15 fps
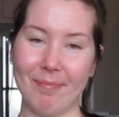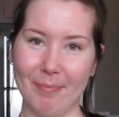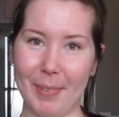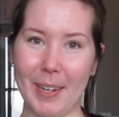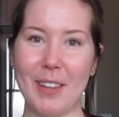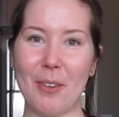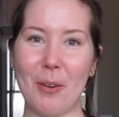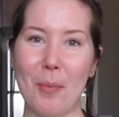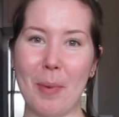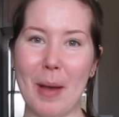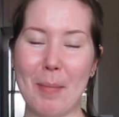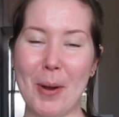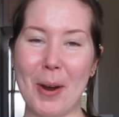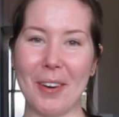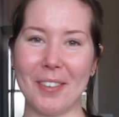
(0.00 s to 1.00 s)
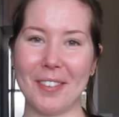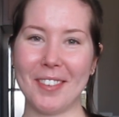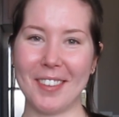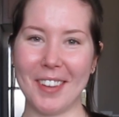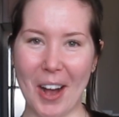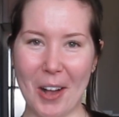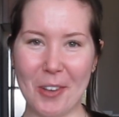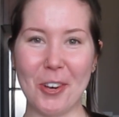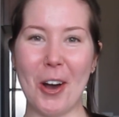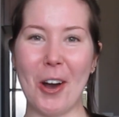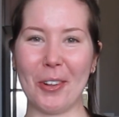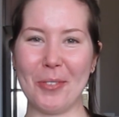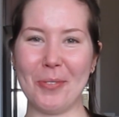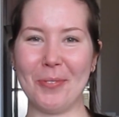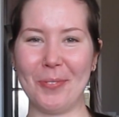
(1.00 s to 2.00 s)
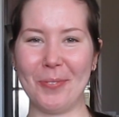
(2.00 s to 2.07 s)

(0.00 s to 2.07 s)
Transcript: but it's owned by Mars, a chocolate